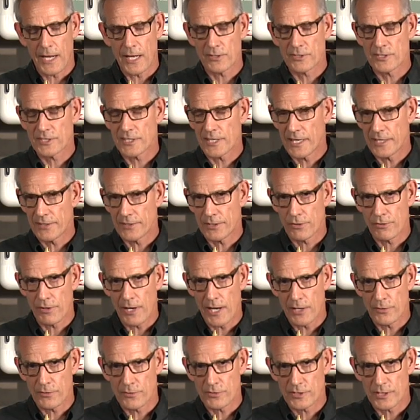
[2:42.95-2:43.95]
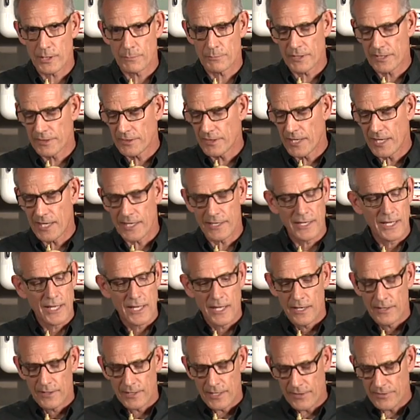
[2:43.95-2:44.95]
outside in the ground or something like that,
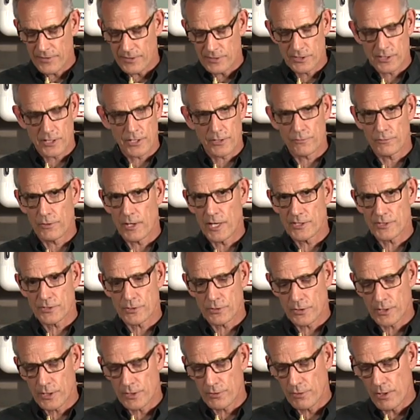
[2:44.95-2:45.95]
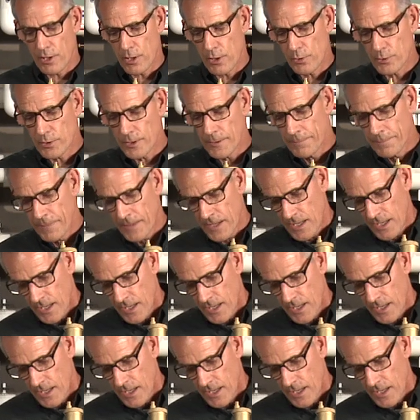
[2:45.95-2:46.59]
nothing's going to rust or corrode.